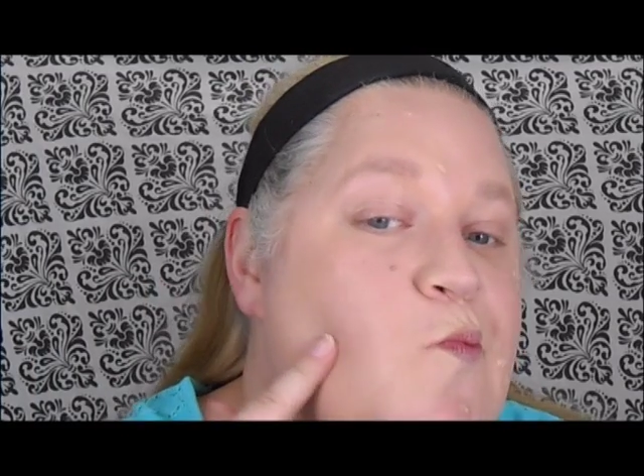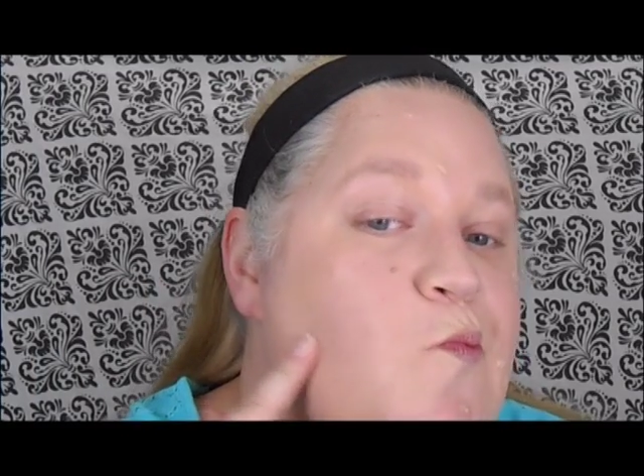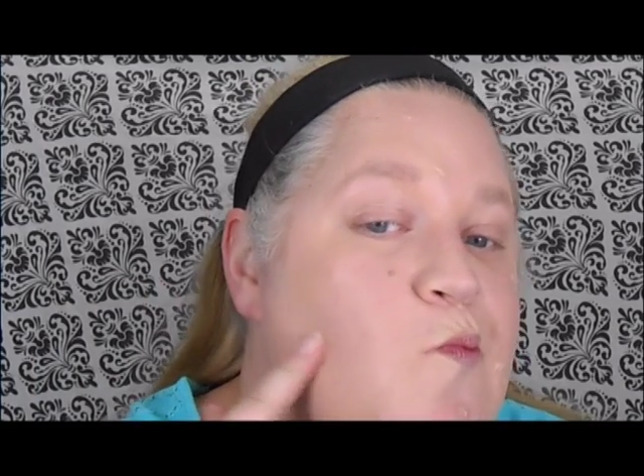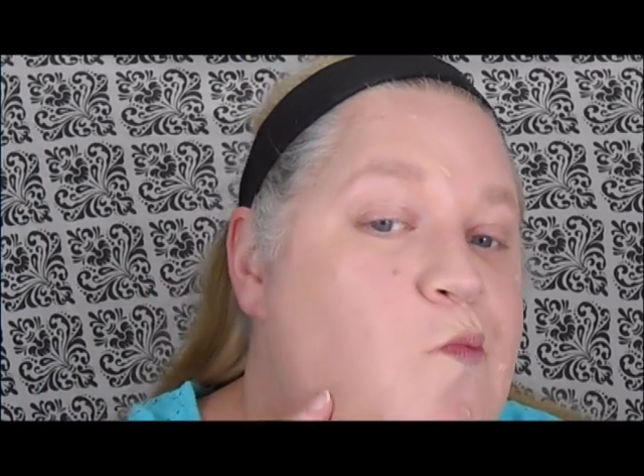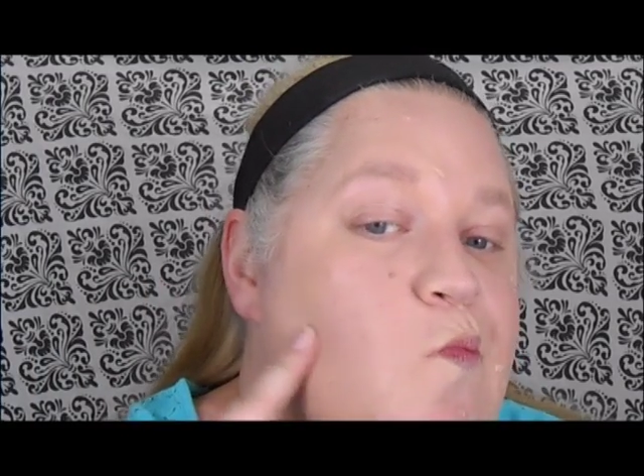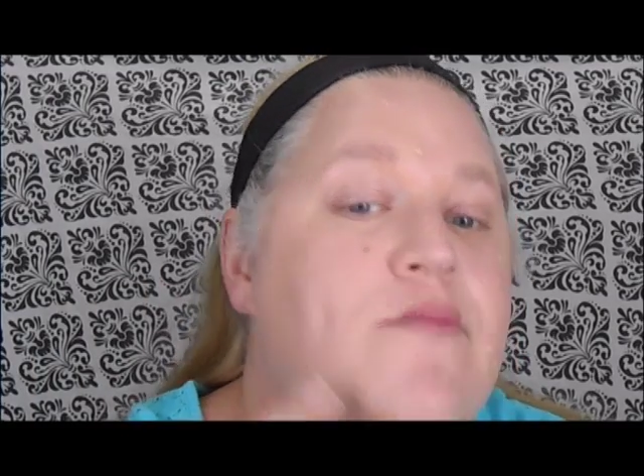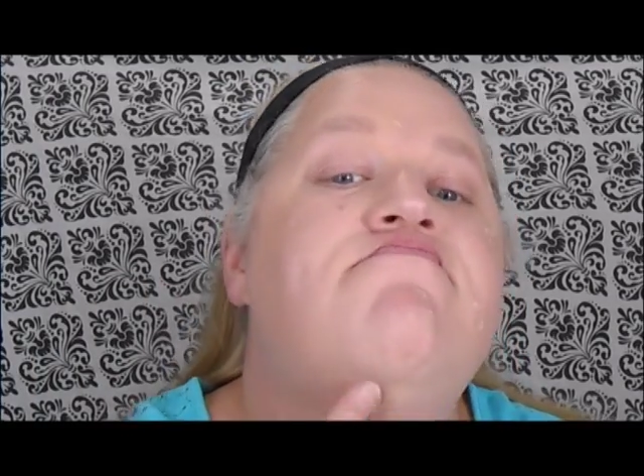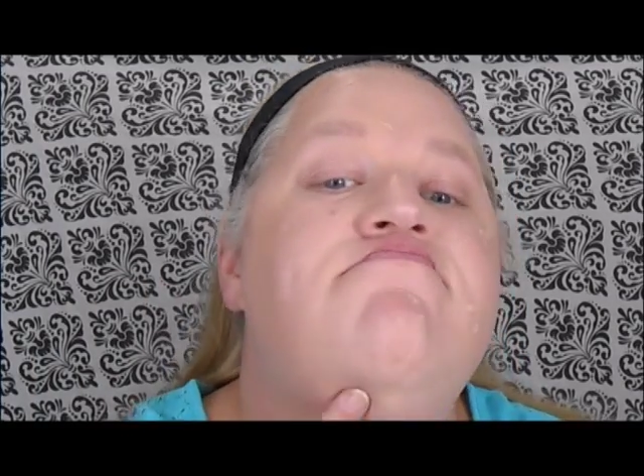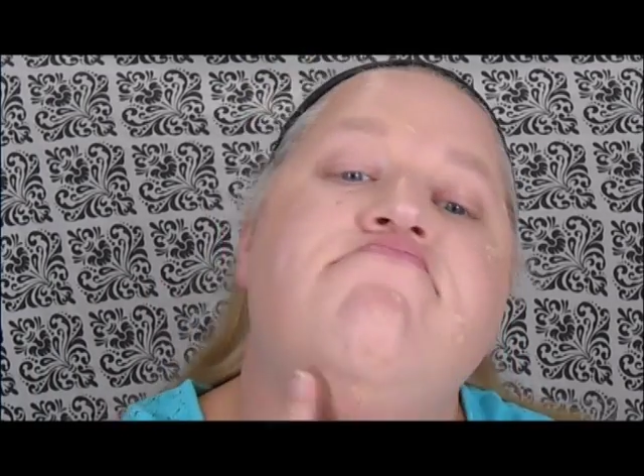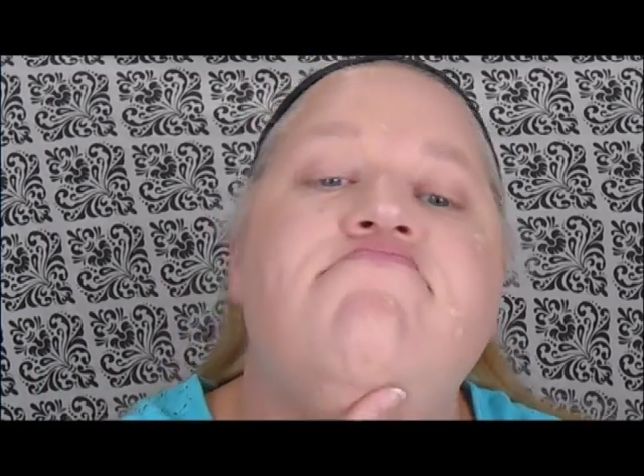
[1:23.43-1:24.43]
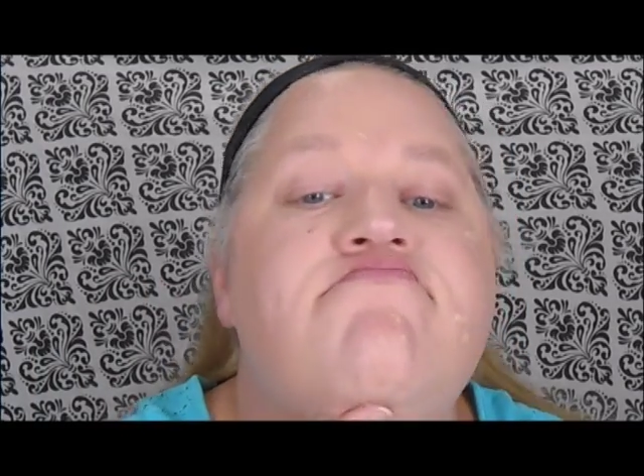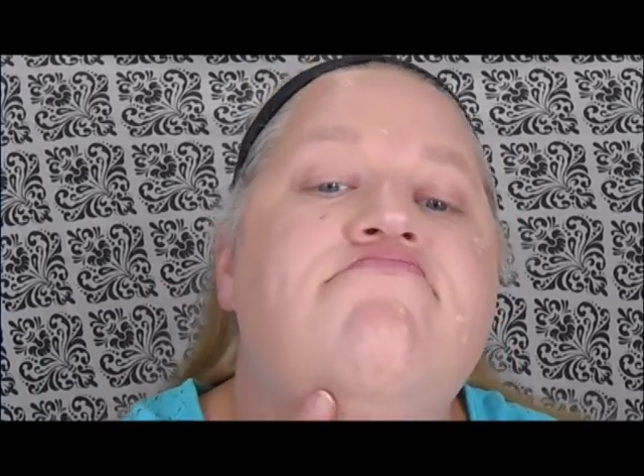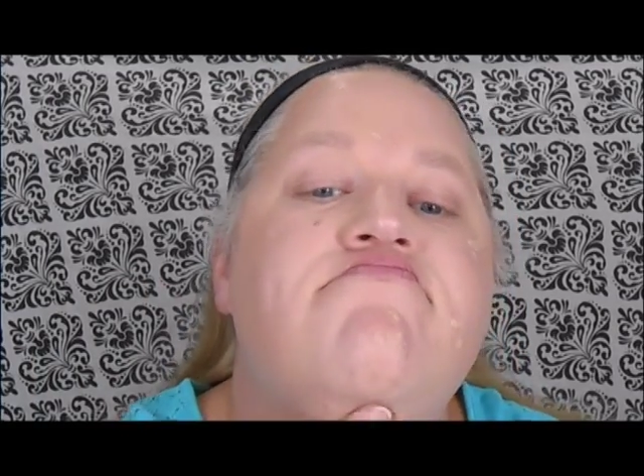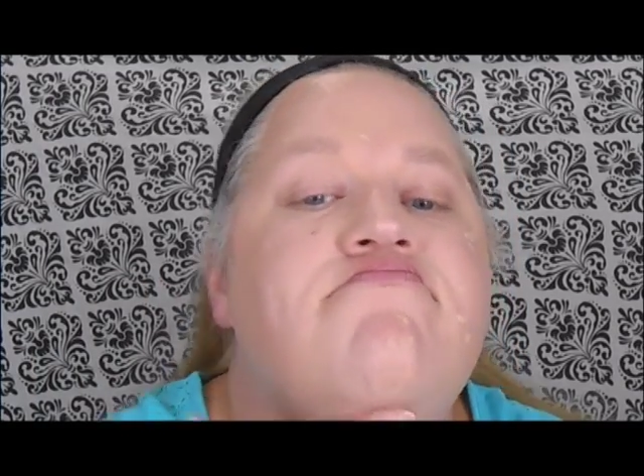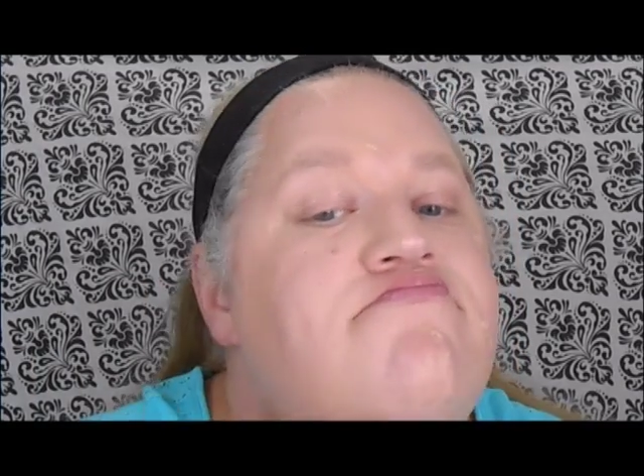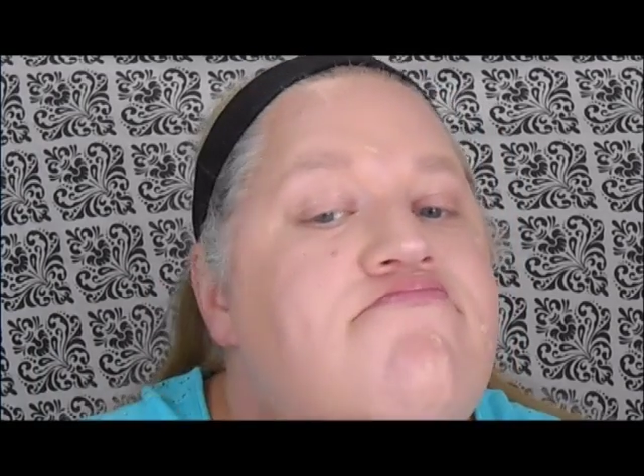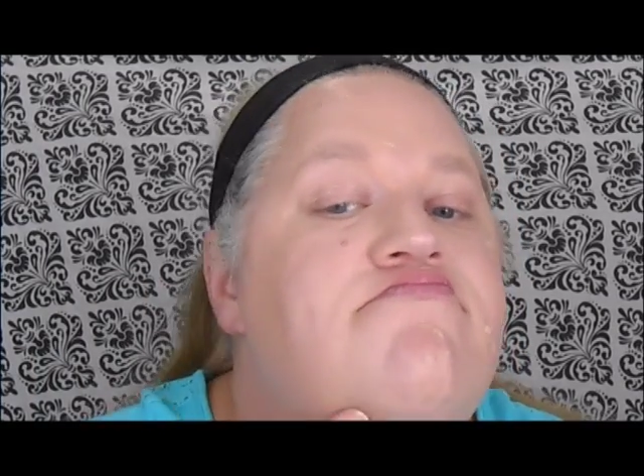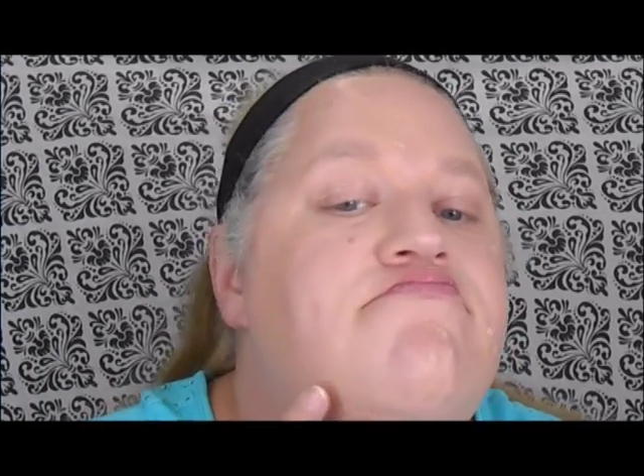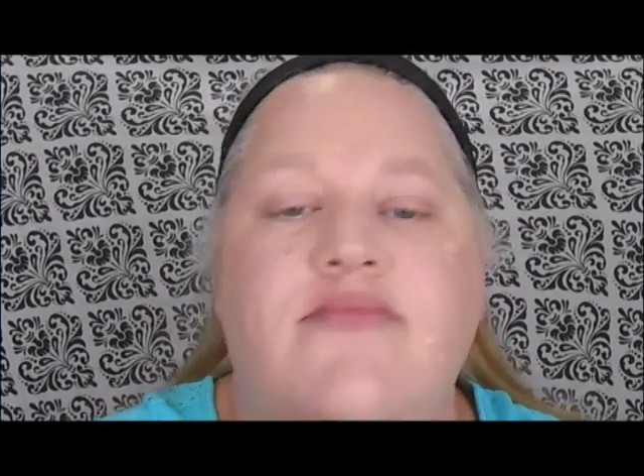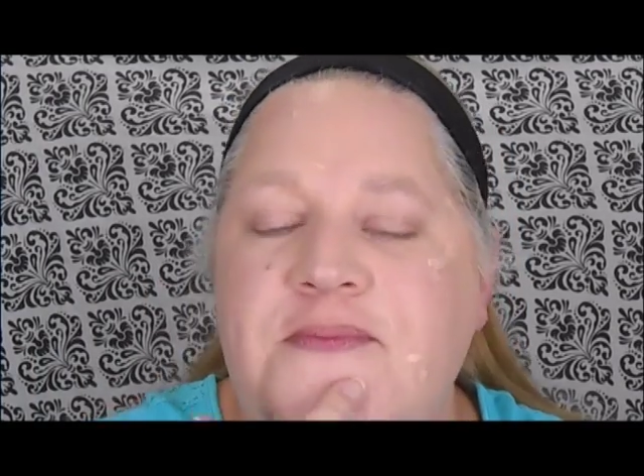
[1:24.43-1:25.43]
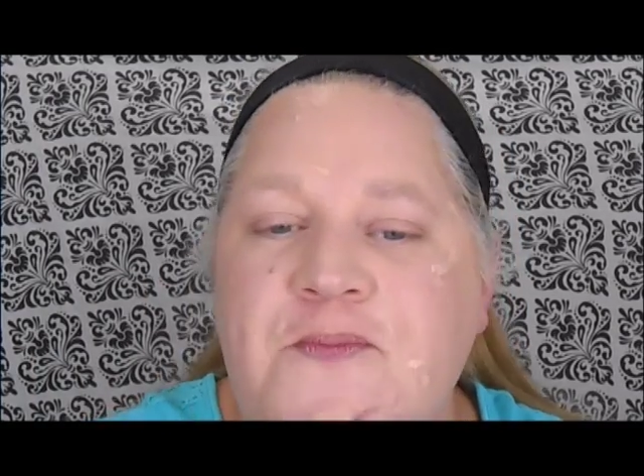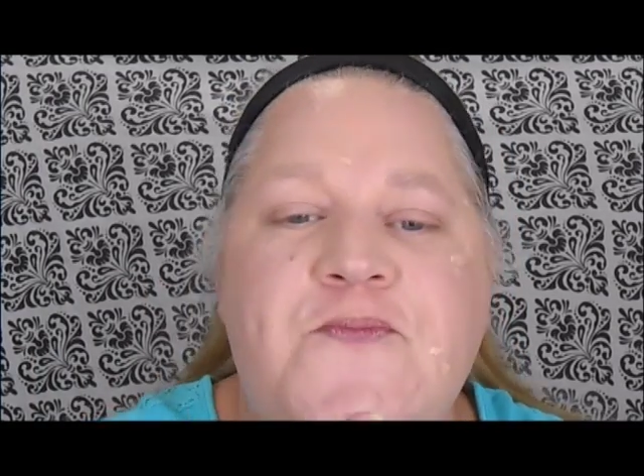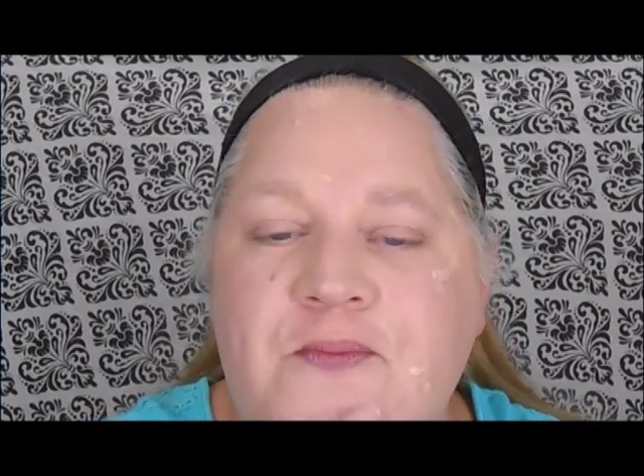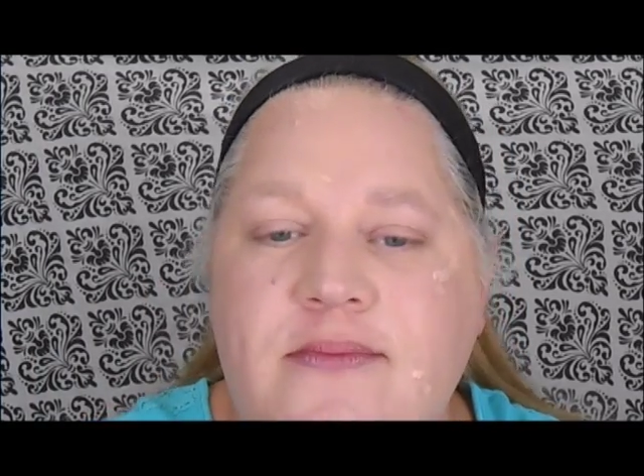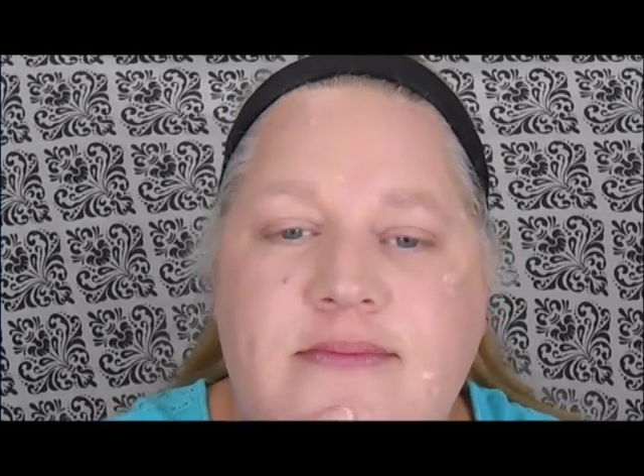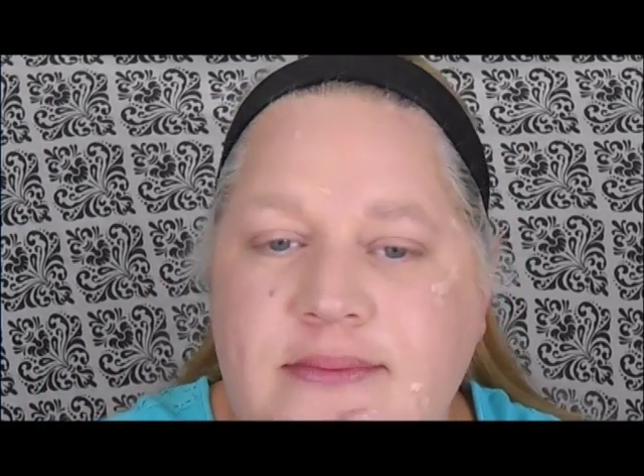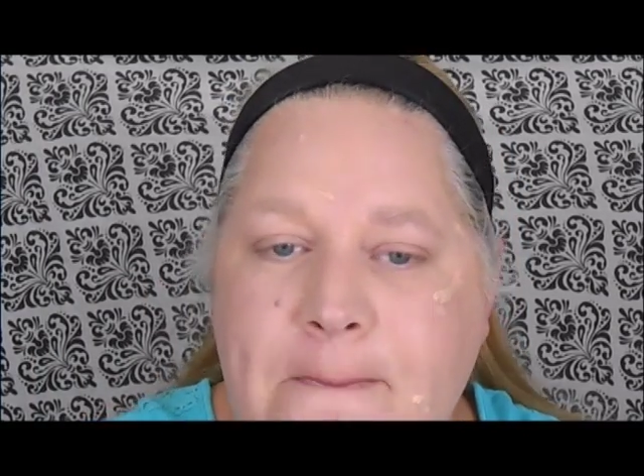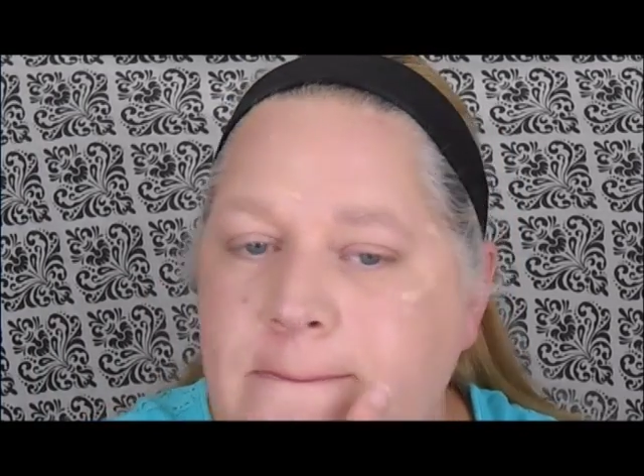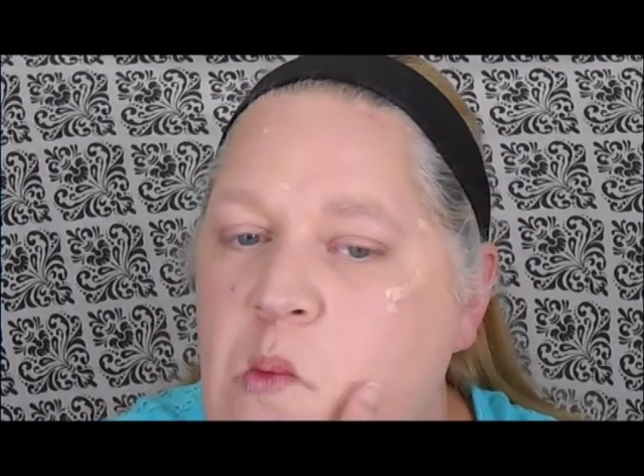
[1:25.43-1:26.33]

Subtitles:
Using my fingers gives me a little bit more control